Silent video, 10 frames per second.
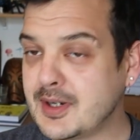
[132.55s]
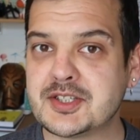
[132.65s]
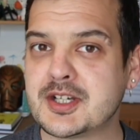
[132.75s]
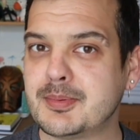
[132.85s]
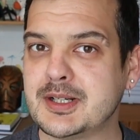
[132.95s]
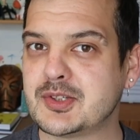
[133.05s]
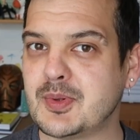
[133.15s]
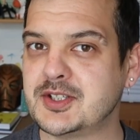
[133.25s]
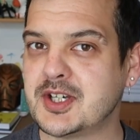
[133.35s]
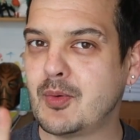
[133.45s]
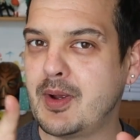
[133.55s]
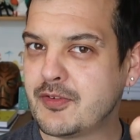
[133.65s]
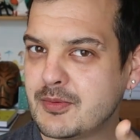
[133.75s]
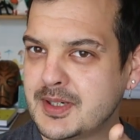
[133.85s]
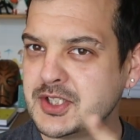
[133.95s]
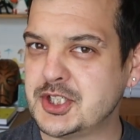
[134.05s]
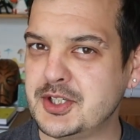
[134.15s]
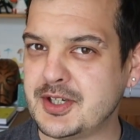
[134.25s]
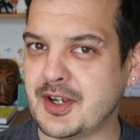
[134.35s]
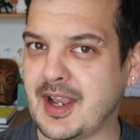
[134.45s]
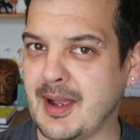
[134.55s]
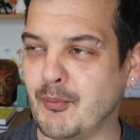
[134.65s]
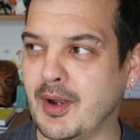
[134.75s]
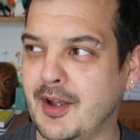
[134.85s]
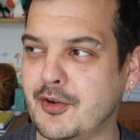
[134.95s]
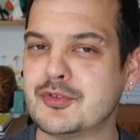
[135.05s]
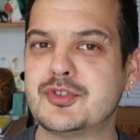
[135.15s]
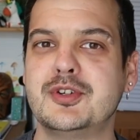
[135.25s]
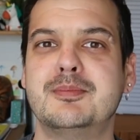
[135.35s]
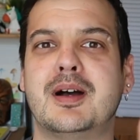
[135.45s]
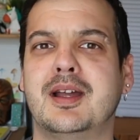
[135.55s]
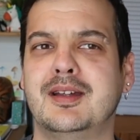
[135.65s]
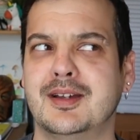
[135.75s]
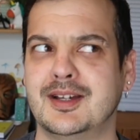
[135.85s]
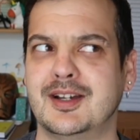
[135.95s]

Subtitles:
we're actually going to be switching away from my studio camera and onto my